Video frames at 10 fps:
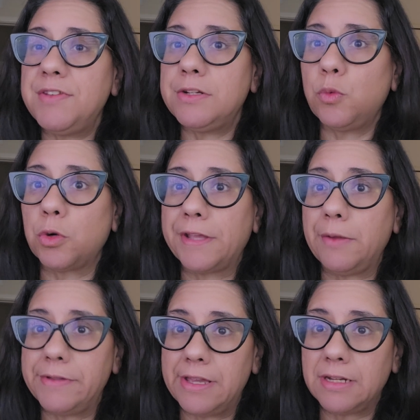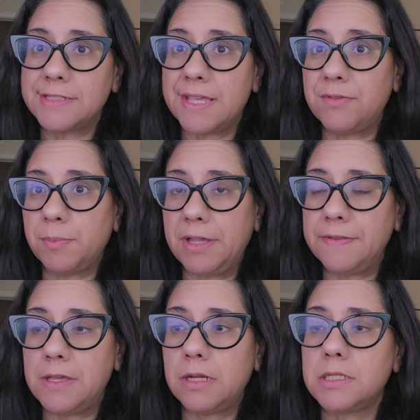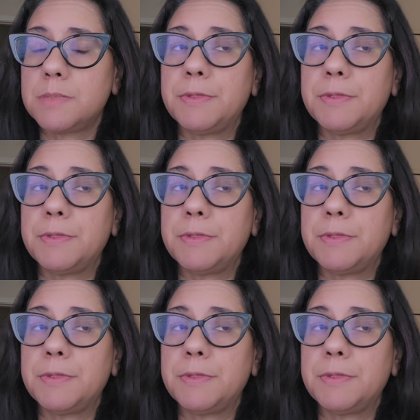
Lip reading: haven't done a word count yet because I haven't applied the edits.